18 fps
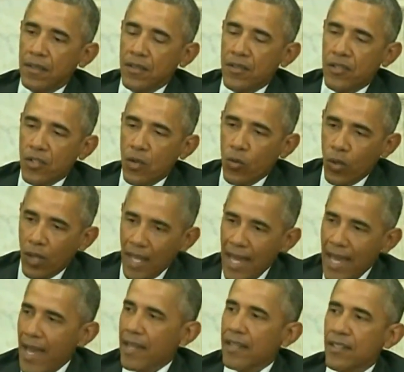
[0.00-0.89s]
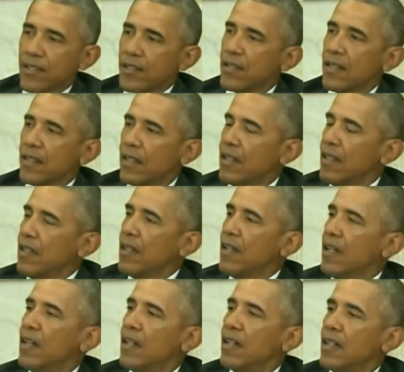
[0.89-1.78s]
so lax
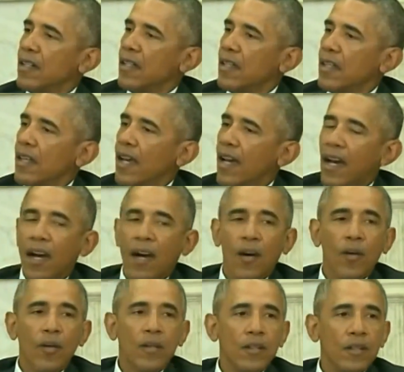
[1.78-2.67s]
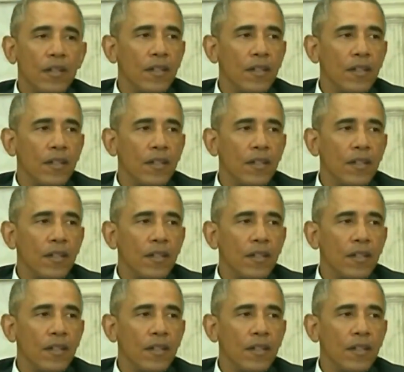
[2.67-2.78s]
in how